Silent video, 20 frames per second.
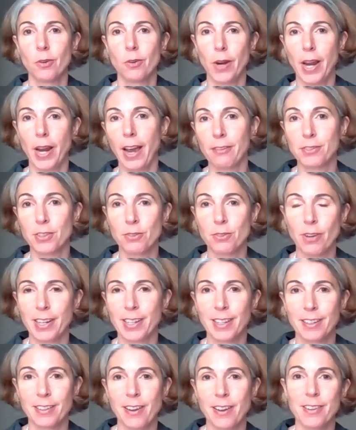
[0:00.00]
we have to
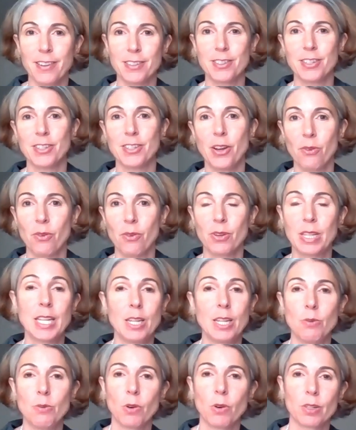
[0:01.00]
recognize, you know,
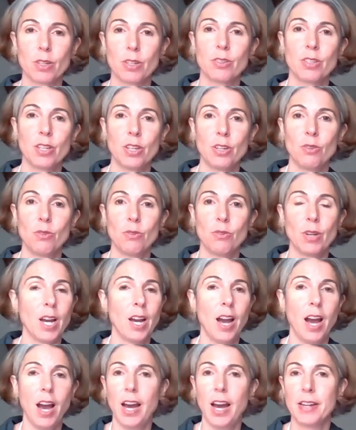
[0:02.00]
key workers who
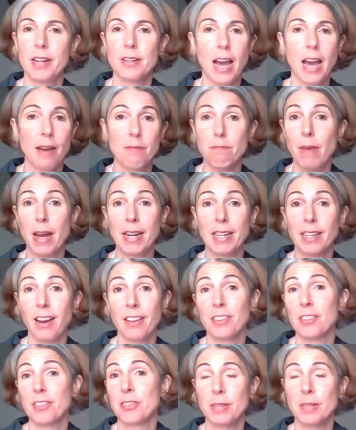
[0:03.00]
and many
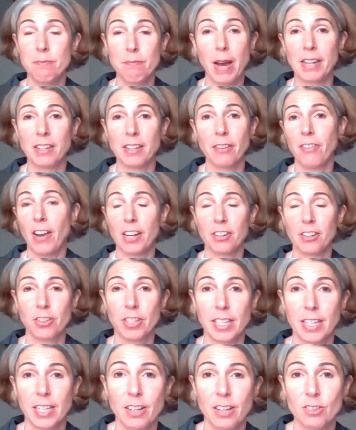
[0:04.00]
others in
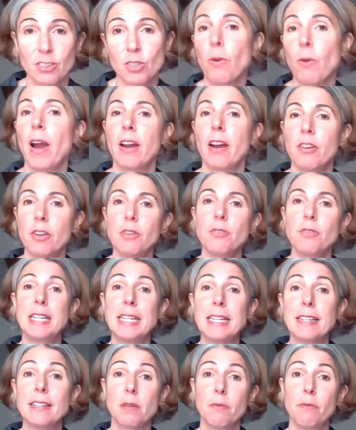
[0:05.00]
manufacturing and elsewhere who
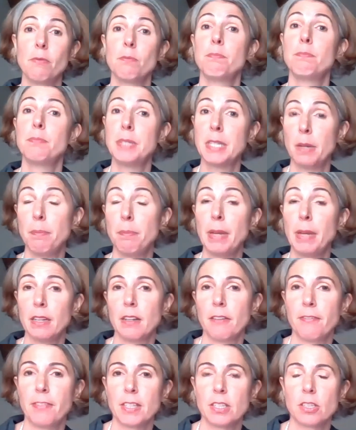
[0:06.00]
need to be
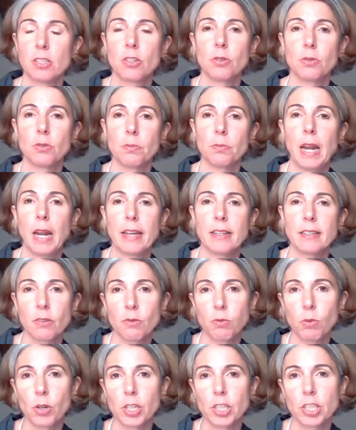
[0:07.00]
in a physical place
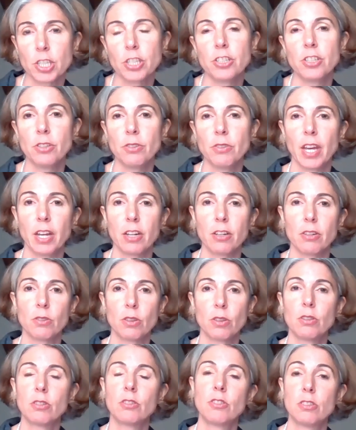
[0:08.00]
of work to do
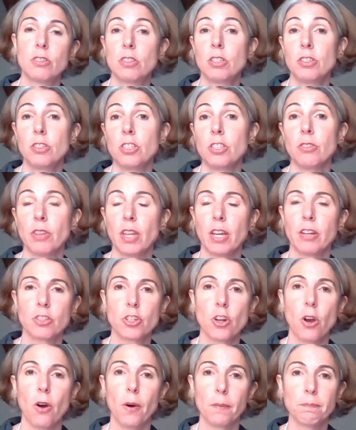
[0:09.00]
their
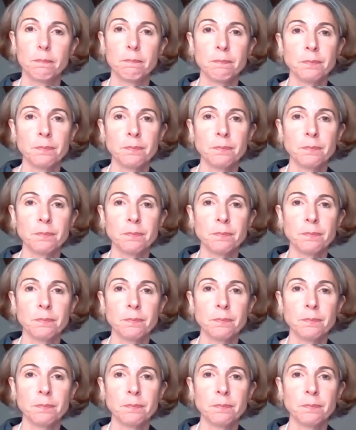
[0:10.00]
job.